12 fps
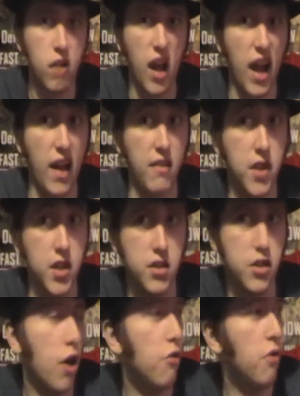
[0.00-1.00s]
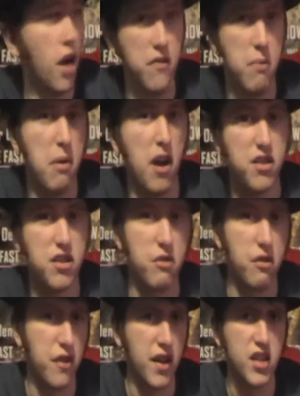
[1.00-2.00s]
and there's no other
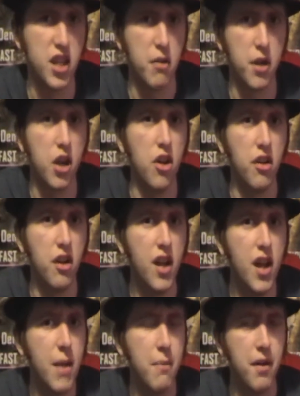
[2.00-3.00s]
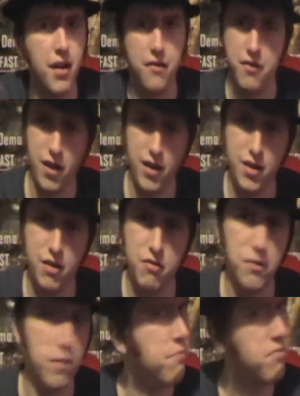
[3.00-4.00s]
particle effects going on. But if I use
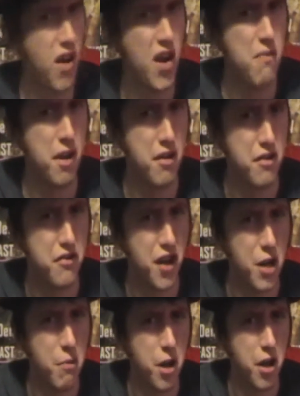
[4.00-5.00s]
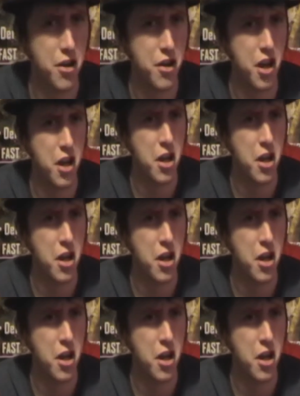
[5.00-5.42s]
the primary fire button,